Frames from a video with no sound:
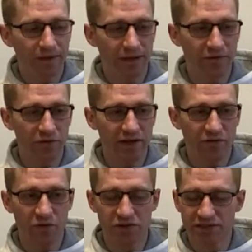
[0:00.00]
if you can
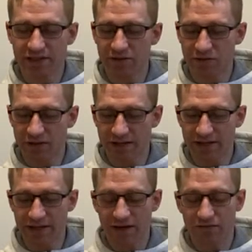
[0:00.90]
get fortunate or lucky
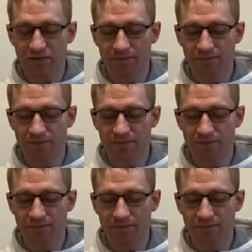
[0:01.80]
enough